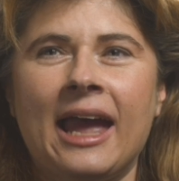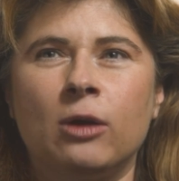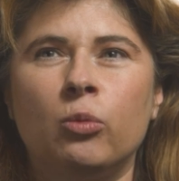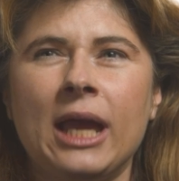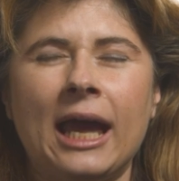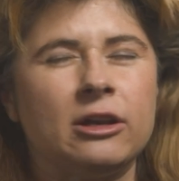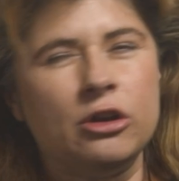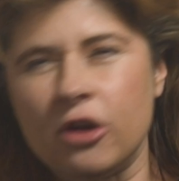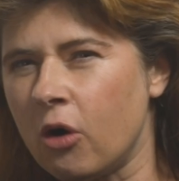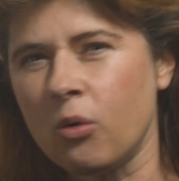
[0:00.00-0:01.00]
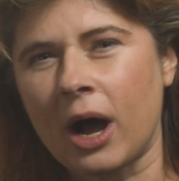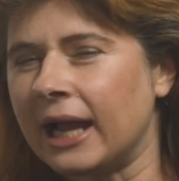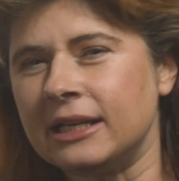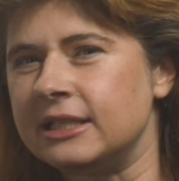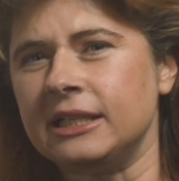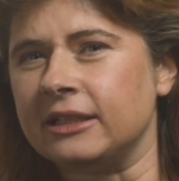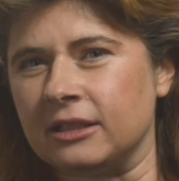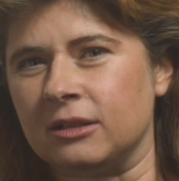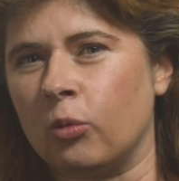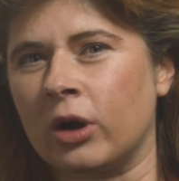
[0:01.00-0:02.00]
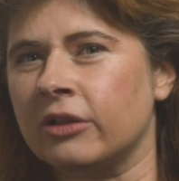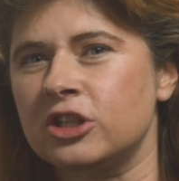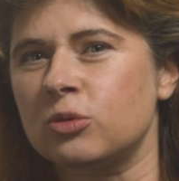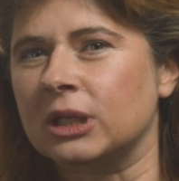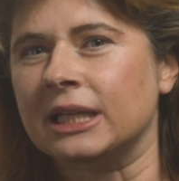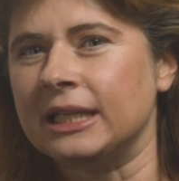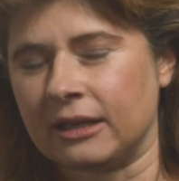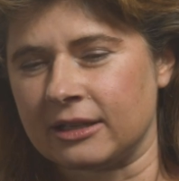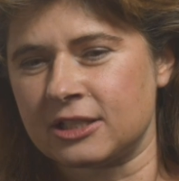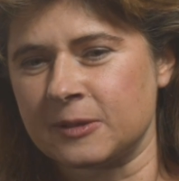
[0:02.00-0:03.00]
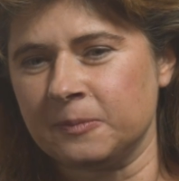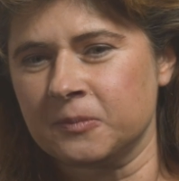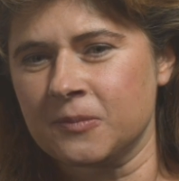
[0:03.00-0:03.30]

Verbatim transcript: and we had no idea where this would lead us.